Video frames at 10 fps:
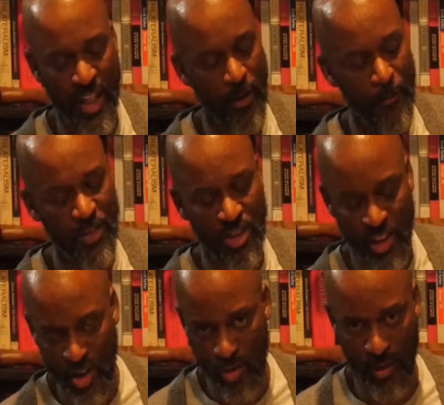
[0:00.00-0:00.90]
that are
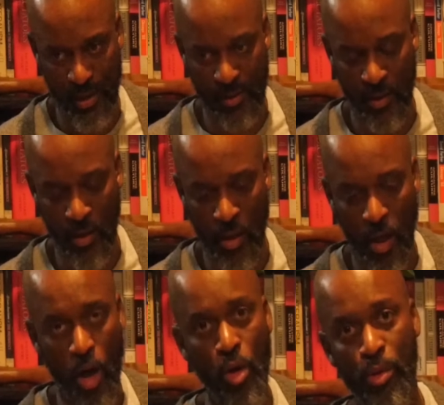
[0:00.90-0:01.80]
centuries
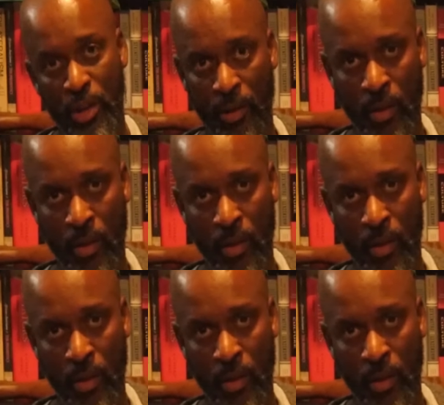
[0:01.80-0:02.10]
older,